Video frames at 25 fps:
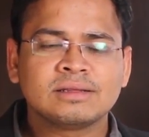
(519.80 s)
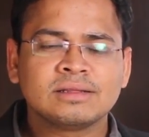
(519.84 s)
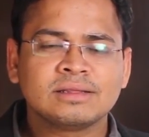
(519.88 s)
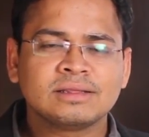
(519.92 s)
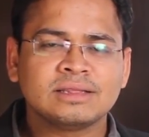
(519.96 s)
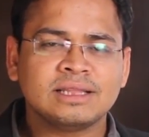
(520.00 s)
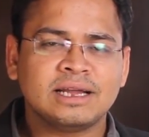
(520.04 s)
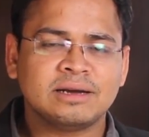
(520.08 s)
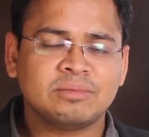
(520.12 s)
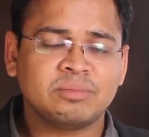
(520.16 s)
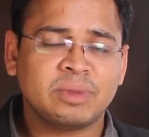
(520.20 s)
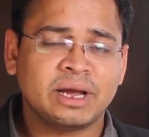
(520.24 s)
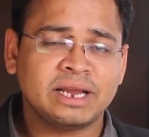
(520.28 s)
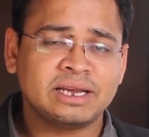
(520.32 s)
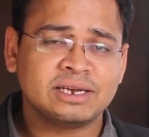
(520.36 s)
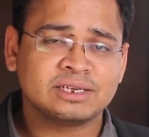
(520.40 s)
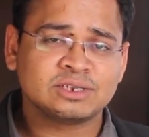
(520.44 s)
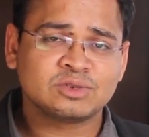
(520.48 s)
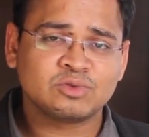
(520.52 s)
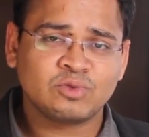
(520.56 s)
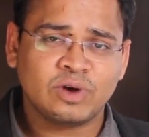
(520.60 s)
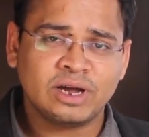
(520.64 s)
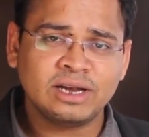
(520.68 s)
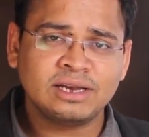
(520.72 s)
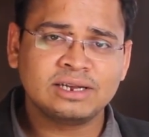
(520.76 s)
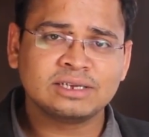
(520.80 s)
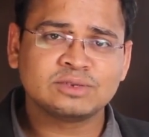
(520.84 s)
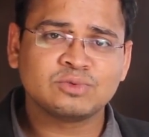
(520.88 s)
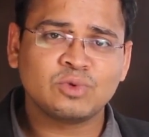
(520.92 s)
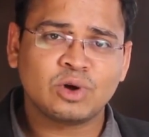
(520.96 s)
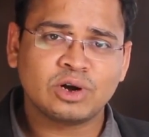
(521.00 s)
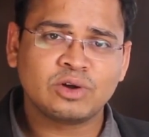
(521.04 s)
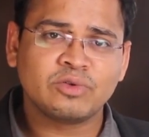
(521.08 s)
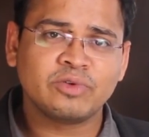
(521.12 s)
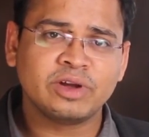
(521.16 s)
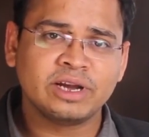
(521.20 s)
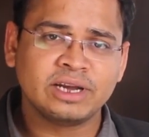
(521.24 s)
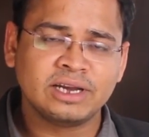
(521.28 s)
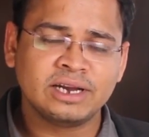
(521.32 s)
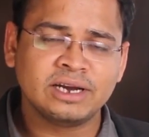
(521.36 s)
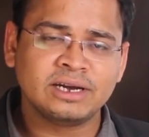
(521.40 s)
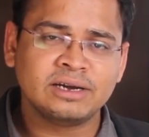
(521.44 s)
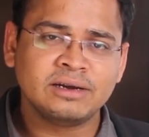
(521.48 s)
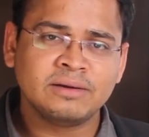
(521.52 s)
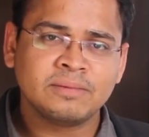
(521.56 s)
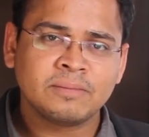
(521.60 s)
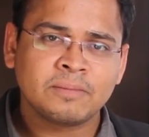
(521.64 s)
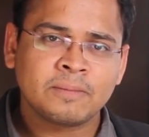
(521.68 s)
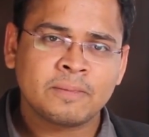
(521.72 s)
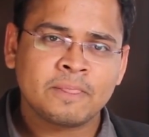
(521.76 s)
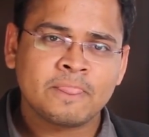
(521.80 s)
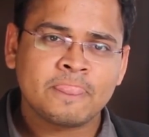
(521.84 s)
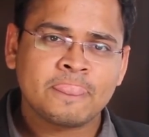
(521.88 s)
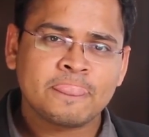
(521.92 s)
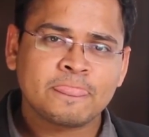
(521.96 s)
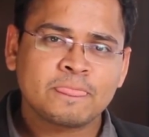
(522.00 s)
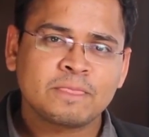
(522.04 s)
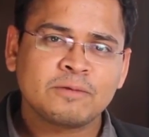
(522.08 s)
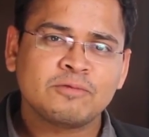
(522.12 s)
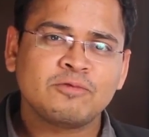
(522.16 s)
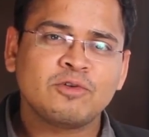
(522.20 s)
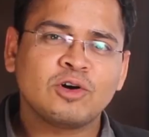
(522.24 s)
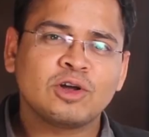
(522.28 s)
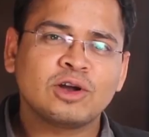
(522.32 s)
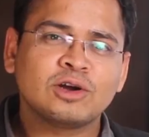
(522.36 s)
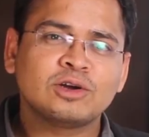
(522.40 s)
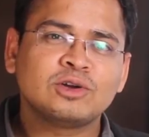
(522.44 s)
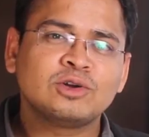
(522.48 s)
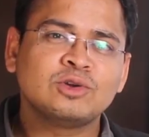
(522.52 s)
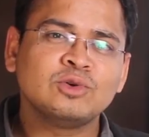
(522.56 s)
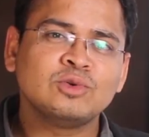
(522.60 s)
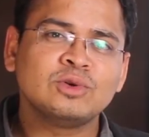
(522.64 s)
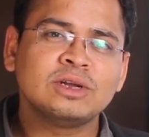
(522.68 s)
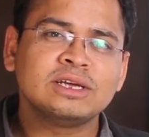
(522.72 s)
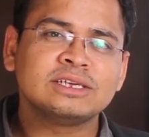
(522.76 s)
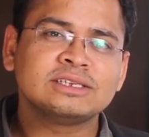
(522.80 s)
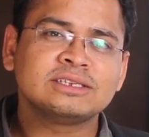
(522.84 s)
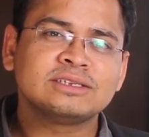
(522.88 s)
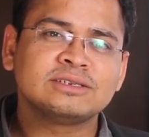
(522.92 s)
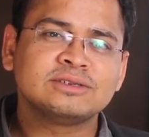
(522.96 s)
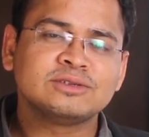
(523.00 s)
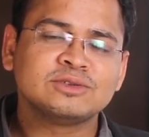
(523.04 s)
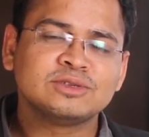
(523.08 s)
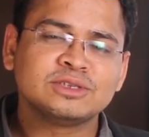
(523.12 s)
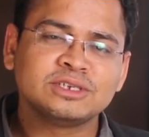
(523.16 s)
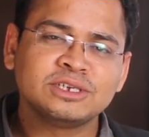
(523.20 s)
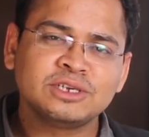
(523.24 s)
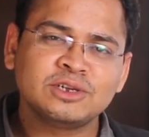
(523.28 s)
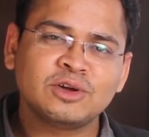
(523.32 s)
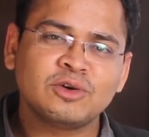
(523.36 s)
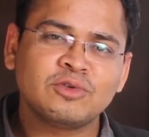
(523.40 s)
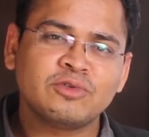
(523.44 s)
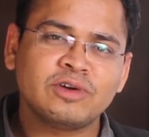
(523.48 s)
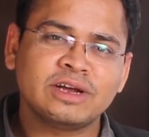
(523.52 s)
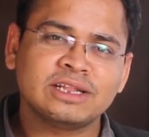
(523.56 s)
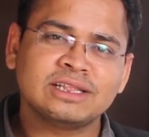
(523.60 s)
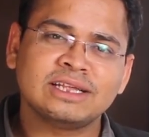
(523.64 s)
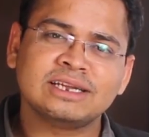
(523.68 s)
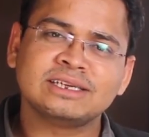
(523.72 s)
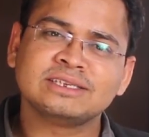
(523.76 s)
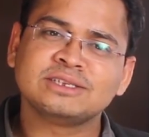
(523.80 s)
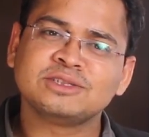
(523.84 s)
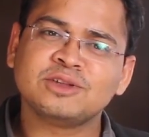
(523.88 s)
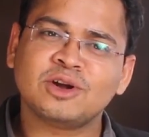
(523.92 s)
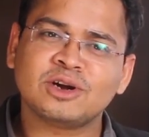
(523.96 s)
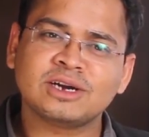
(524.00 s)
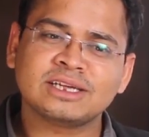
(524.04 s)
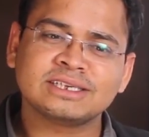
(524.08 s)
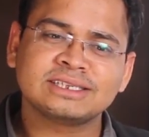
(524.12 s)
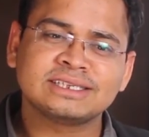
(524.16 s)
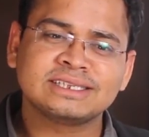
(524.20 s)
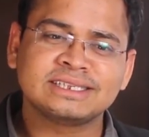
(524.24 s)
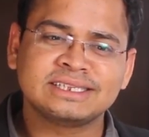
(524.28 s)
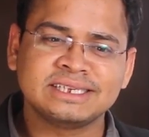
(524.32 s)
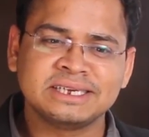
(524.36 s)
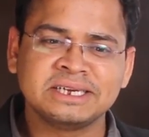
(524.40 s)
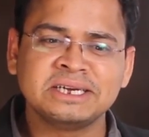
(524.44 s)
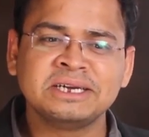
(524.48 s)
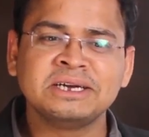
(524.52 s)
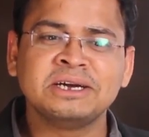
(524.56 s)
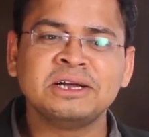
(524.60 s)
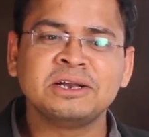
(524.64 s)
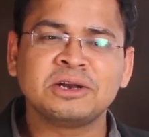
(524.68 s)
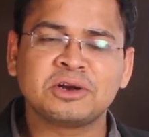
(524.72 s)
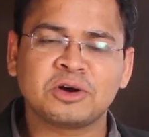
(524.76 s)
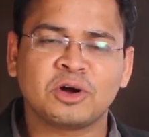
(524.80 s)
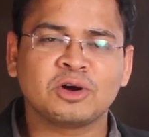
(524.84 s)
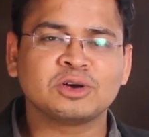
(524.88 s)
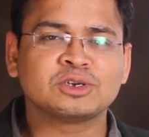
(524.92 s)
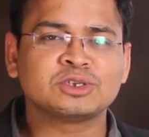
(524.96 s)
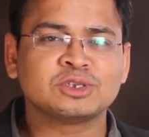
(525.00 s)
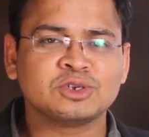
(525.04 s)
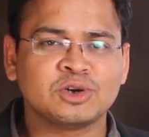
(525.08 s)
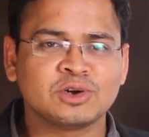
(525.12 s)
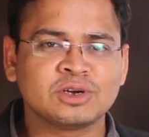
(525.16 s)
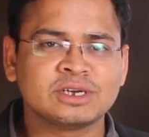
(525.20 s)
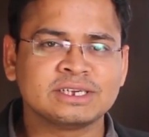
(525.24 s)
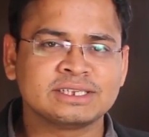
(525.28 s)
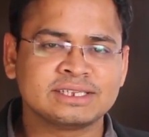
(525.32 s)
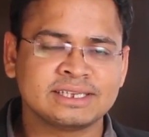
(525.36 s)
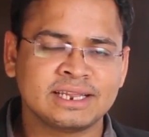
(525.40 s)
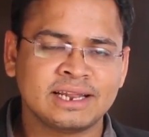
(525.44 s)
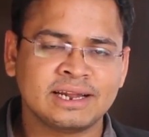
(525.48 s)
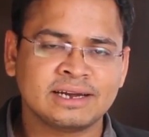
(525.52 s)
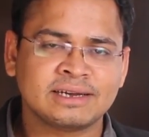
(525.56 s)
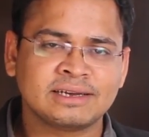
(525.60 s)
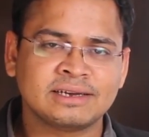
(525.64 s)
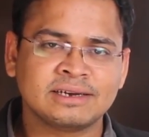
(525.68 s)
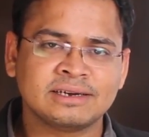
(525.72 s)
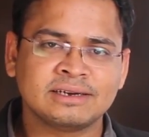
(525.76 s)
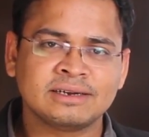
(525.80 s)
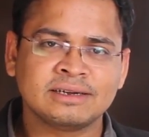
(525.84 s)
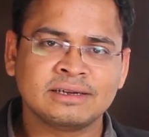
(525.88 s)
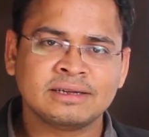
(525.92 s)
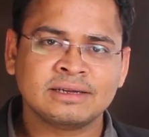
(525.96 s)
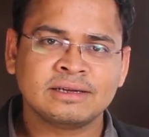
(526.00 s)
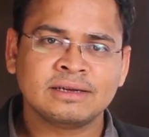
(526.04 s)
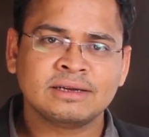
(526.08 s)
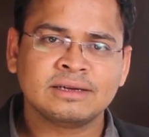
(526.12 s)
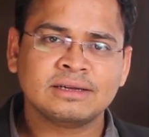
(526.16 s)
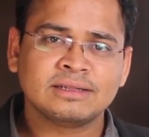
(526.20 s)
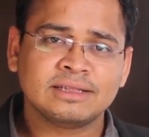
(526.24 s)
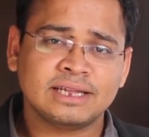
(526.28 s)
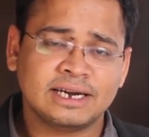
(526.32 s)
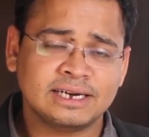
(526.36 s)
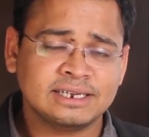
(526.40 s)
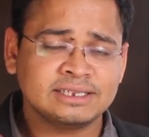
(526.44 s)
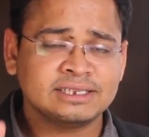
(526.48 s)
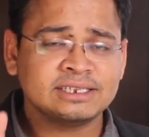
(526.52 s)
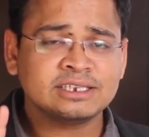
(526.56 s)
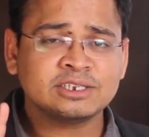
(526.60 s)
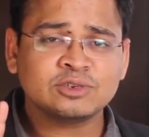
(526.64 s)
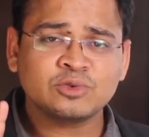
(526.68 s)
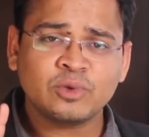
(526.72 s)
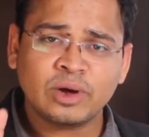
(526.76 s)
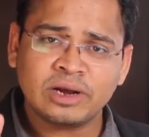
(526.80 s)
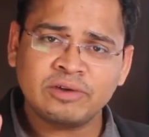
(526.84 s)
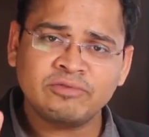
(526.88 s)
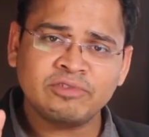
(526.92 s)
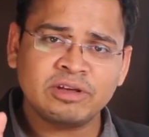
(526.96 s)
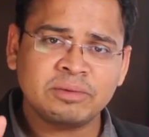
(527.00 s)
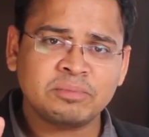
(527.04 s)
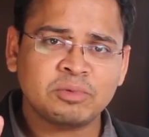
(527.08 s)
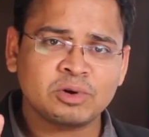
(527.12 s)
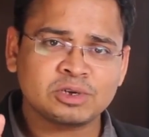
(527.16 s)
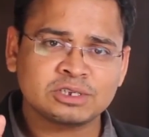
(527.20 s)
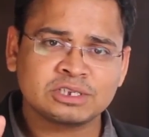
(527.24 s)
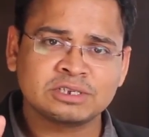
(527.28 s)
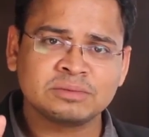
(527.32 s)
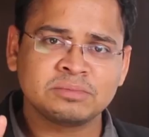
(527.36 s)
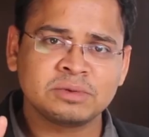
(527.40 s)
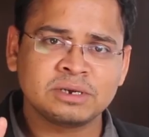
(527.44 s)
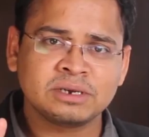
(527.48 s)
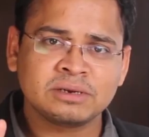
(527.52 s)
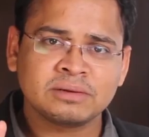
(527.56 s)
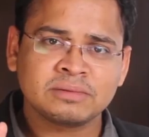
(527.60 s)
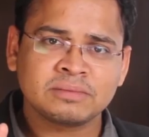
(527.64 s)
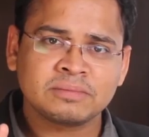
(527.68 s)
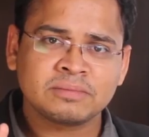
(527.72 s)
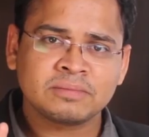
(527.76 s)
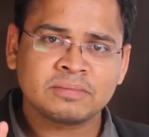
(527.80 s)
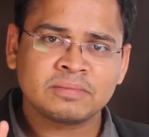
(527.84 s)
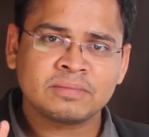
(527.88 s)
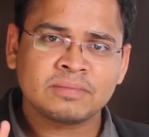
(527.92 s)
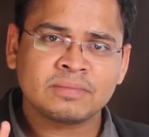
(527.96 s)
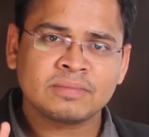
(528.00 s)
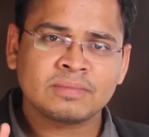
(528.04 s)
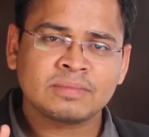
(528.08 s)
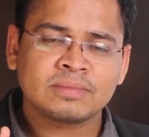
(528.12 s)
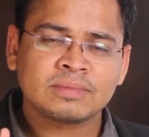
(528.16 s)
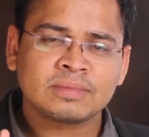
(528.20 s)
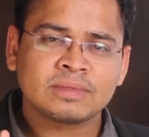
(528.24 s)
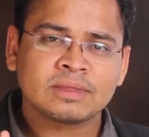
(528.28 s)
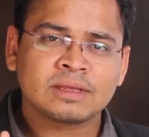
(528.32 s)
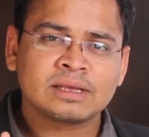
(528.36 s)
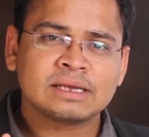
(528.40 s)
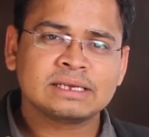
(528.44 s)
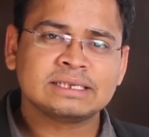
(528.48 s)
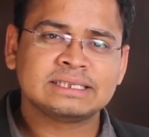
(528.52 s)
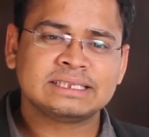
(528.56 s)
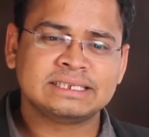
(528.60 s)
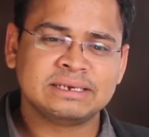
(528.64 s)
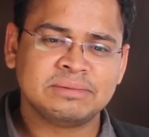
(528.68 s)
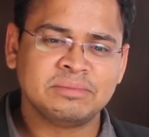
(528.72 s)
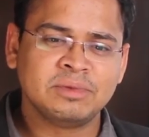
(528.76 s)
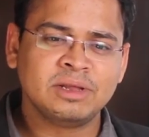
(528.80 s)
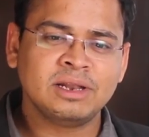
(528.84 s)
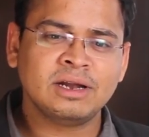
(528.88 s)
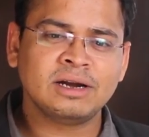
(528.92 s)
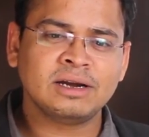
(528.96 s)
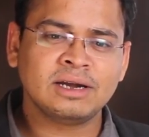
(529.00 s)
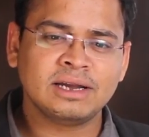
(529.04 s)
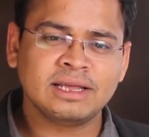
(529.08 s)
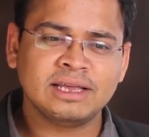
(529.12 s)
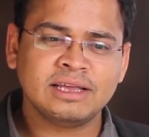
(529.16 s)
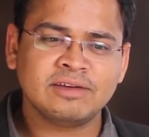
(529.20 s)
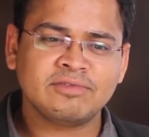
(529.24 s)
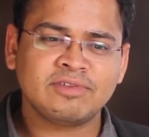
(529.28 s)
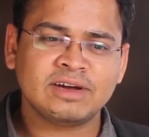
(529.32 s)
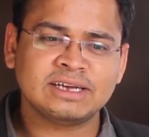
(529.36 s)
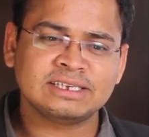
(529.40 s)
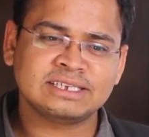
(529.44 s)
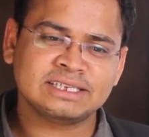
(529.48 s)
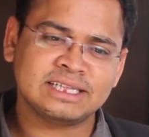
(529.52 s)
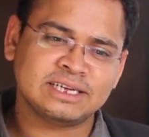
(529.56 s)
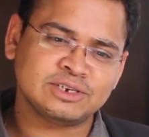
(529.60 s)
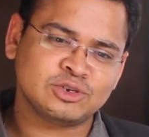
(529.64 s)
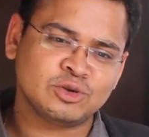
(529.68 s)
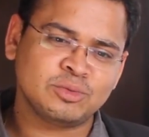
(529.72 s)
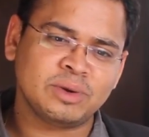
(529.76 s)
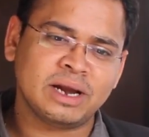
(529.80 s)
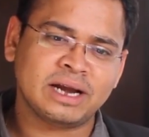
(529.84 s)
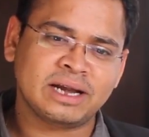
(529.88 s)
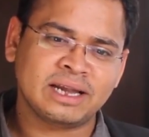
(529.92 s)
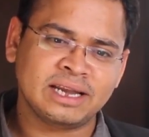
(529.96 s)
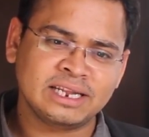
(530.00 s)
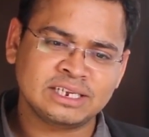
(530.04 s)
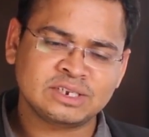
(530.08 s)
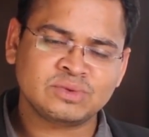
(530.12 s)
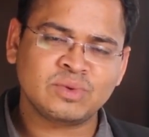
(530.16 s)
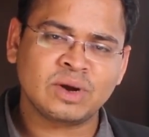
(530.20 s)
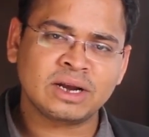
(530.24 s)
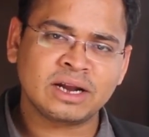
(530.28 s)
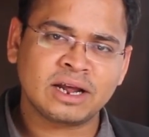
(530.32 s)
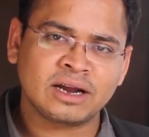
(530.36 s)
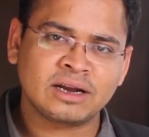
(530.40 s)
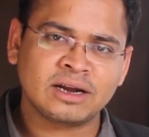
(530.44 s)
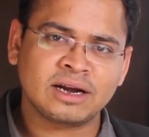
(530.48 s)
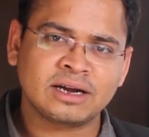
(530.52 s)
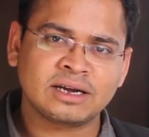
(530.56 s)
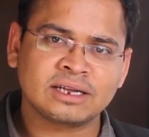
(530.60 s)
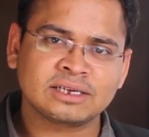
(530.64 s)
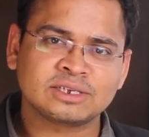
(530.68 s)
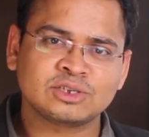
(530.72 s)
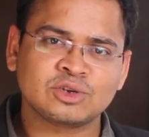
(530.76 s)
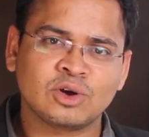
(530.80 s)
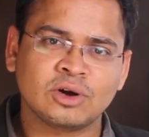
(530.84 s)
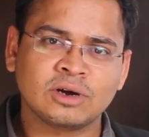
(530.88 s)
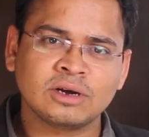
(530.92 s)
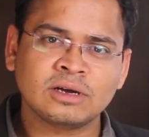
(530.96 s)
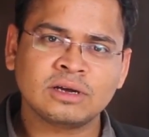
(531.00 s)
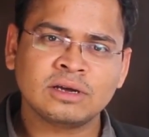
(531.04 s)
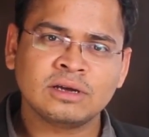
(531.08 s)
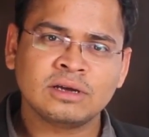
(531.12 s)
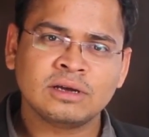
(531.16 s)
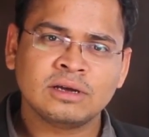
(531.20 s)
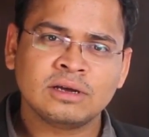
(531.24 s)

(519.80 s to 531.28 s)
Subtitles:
That minus 1 is what we did for a 2 raised to 0, where there is not a single rock song is selected. That is just one way possible. Similarly, if I say there should be at least one Carnatic song,